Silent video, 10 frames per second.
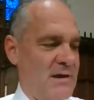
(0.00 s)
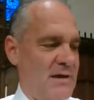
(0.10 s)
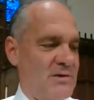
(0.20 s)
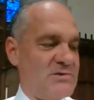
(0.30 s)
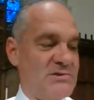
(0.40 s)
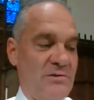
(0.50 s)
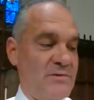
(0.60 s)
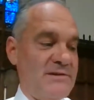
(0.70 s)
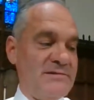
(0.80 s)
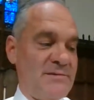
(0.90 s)
And there is no
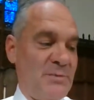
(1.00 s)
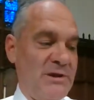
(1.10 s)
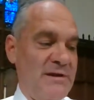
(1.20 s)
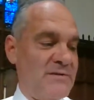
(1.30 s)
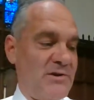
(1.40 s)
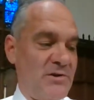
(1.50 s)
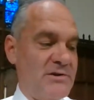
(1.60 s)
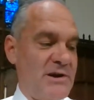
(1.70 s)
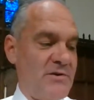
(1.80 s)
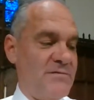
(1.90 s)
reason to believe that
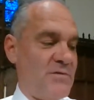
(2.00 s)
ordinary